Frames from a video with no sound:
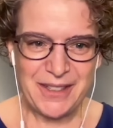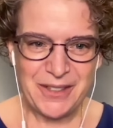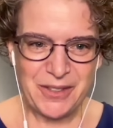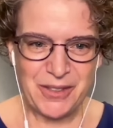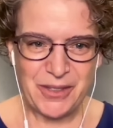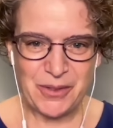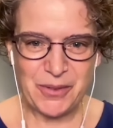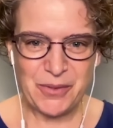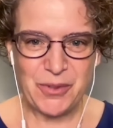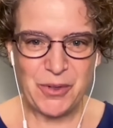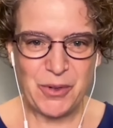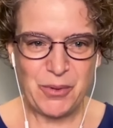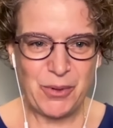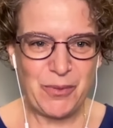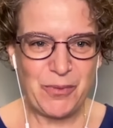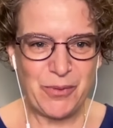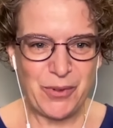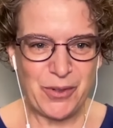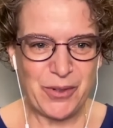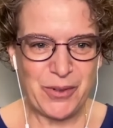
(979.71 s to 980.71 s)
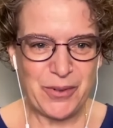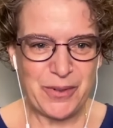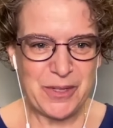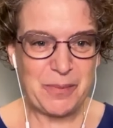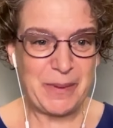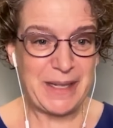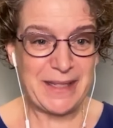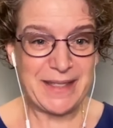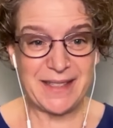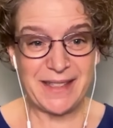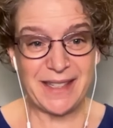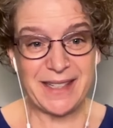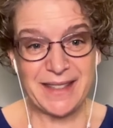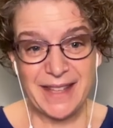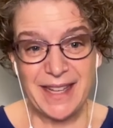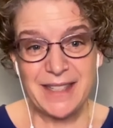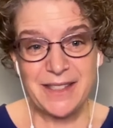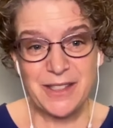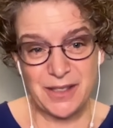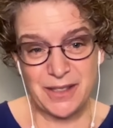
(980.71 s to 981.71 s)
No room for you in spaces. Like
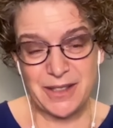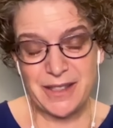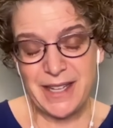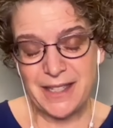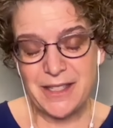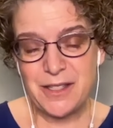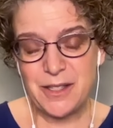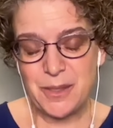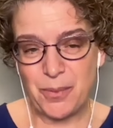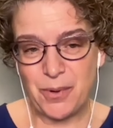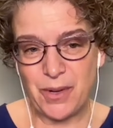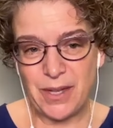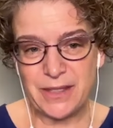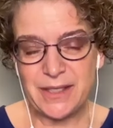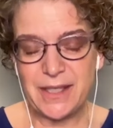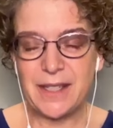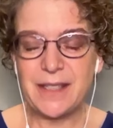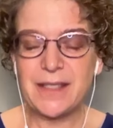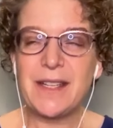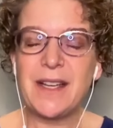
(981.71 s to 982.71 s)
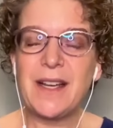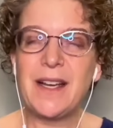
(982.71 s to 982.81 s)
that's the project.